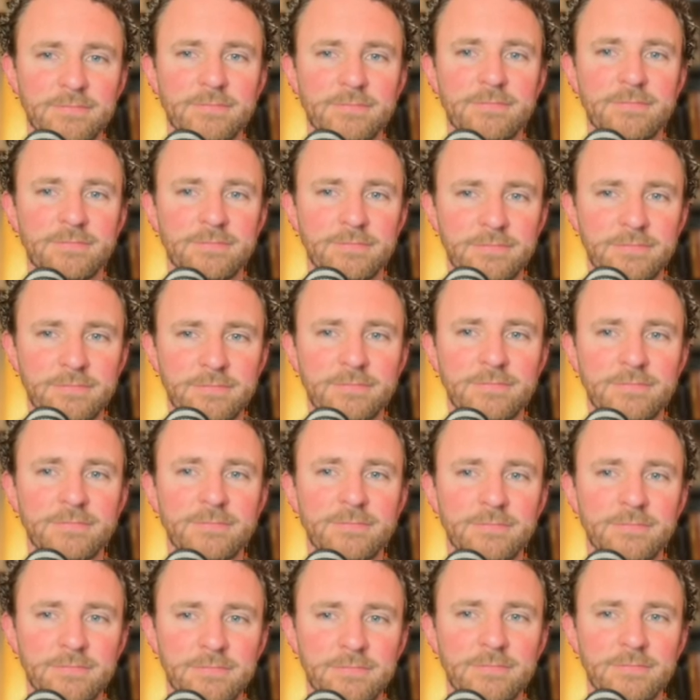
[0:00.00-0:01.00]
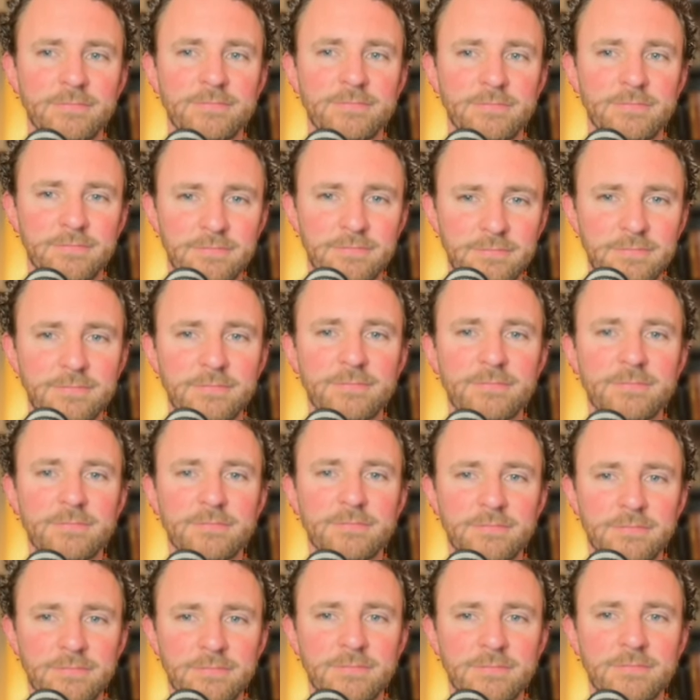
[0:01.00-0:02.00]

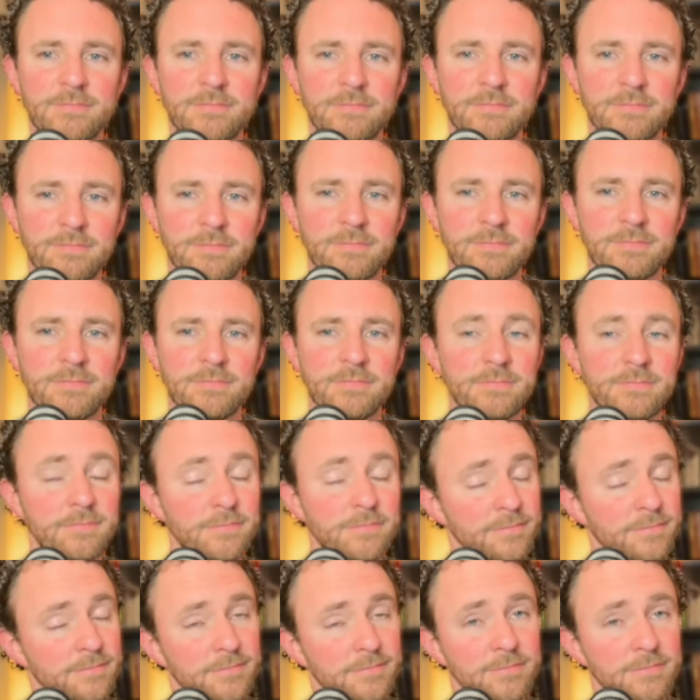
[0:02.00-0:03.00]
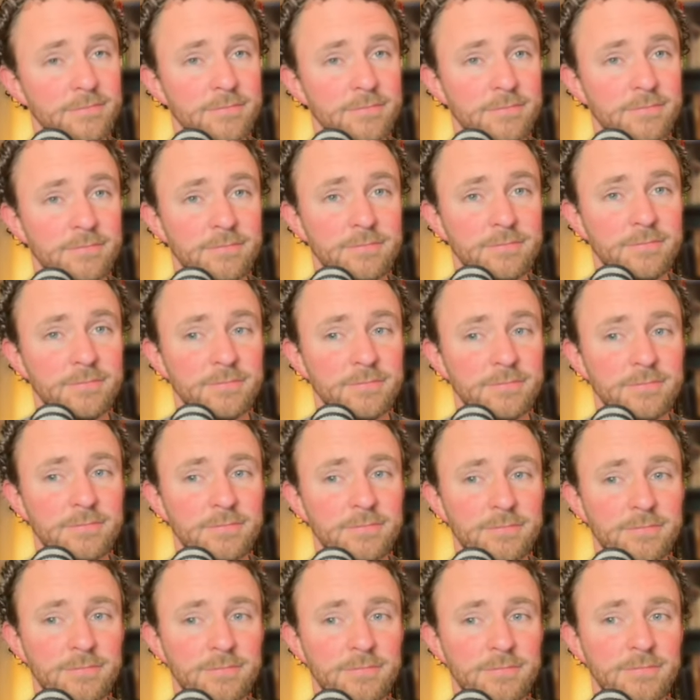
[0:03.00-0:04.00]

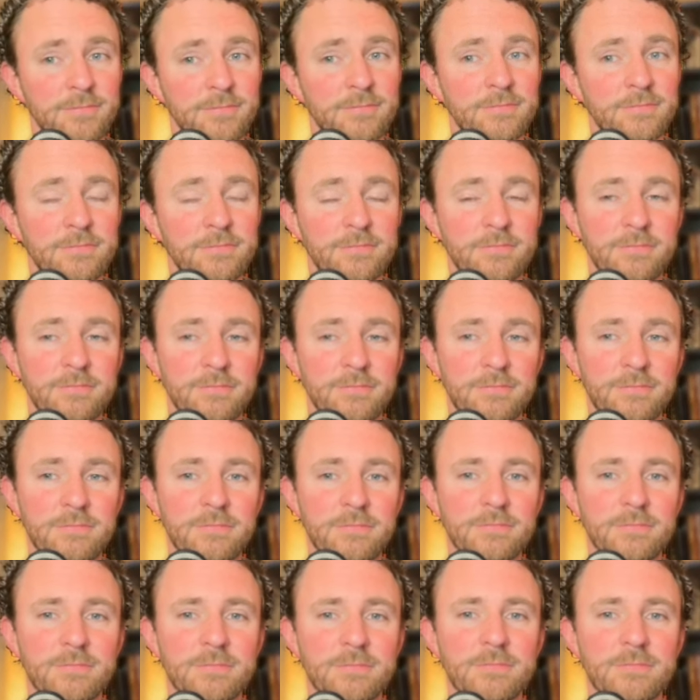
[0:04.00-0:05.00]
No words are spoken by the person on screen.